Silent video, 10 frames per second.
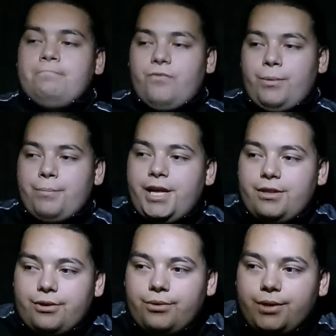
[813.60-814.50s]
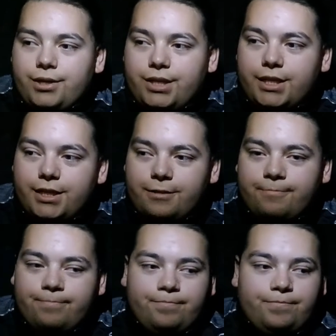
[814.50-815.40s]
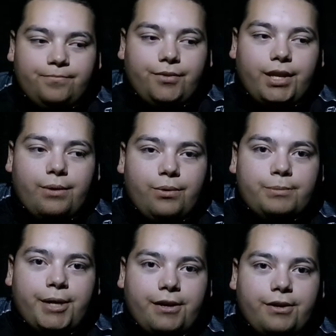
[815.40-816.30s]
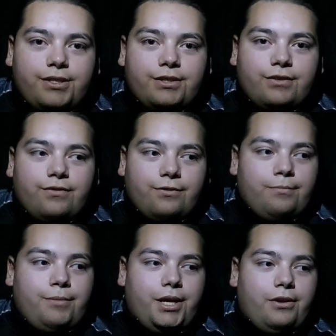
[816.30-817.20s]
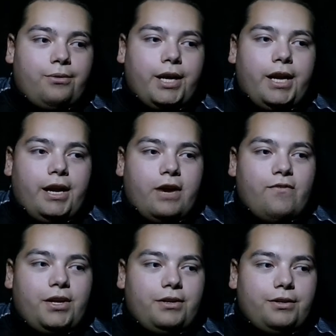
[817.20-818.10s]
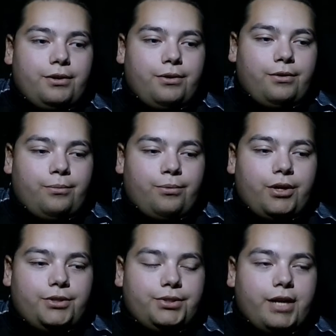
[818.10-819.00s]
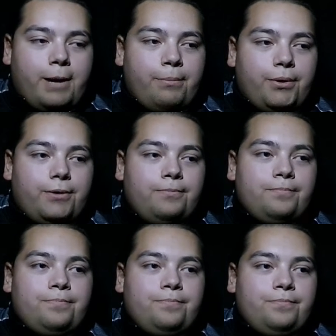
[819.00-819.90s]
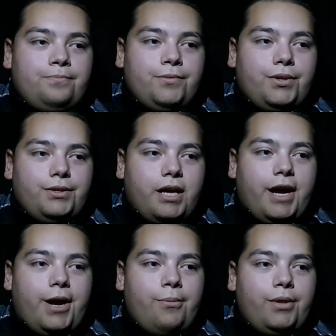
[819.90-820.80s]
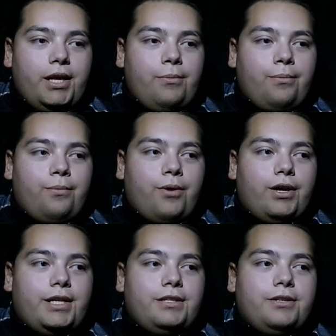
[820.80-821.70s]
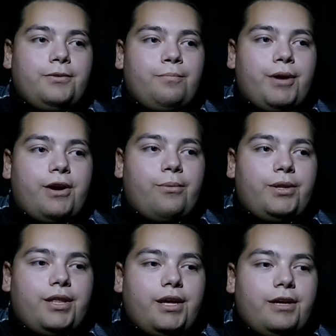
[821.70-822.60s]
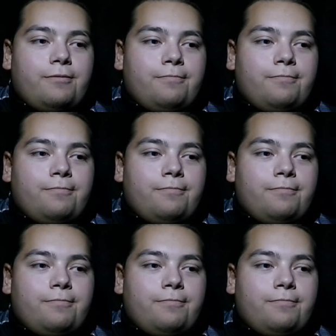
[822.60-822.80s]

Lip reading: for me though, it was because of me having to rush Sampa. Because I really wanted to do better with it.